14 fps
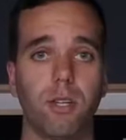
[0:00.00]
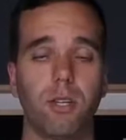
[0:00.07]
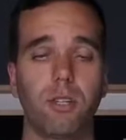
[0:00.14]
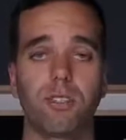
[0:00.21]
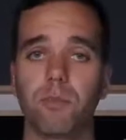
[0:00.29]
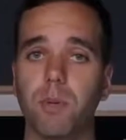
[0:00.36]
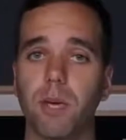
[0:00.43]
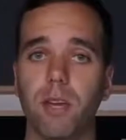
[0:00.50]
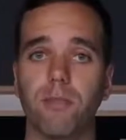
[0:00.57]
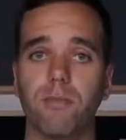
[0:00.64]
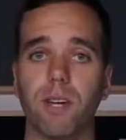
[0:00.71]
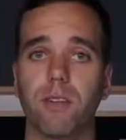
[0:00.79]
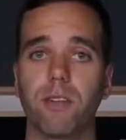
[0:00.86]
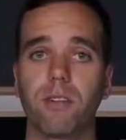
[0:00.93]
You should be able to
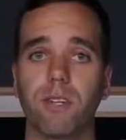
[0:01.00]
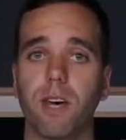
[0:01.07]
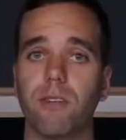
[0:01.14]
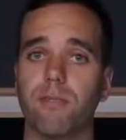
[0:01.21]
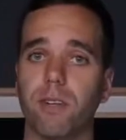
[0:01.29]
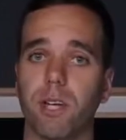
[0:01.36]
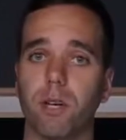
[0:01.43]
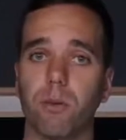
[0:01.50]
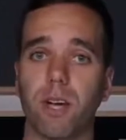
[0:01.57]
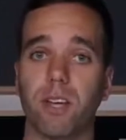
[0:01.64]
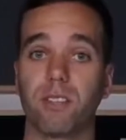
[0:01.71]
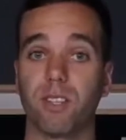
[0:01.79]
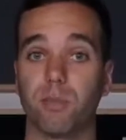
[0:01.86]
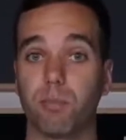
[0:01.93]
figure this out fairly quick,
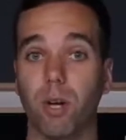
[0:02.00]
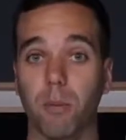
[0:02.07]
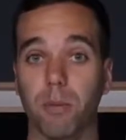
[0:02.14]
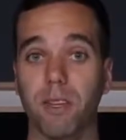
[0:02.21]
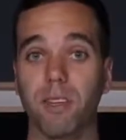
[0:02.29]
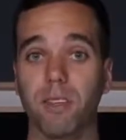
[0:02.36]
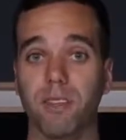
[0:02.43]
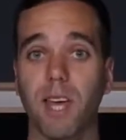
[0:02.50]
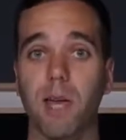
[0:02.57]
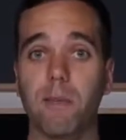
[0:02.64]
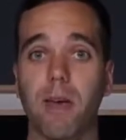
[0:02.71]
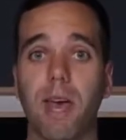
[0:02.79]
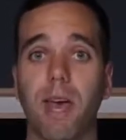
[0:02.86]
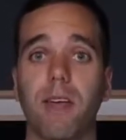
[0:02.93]
as it's probably the
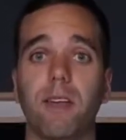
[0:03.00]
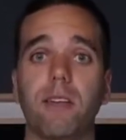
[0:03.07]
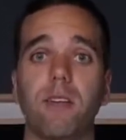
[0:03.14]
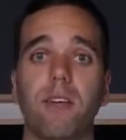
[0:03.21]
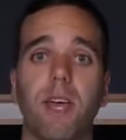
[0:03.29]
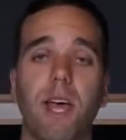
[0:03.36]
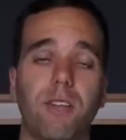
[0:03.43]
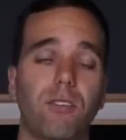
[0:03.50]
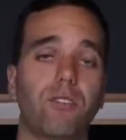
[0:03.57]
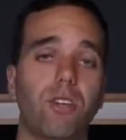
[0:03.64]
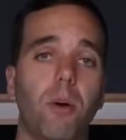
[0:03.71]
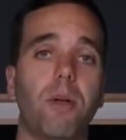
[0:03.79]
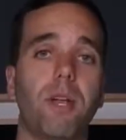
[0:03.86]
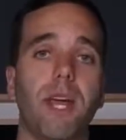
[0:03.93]
same hand as your
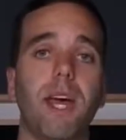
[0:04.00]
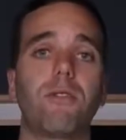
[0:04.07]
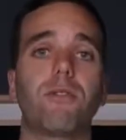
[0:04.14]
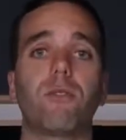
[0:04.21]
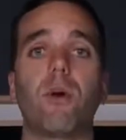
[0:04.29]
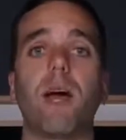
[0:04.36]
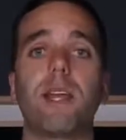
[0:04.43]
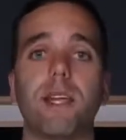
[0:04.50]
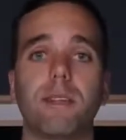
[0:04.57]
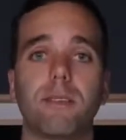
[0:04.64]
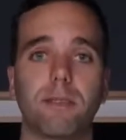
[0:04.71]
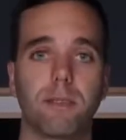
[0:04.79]
dominant hand for writing.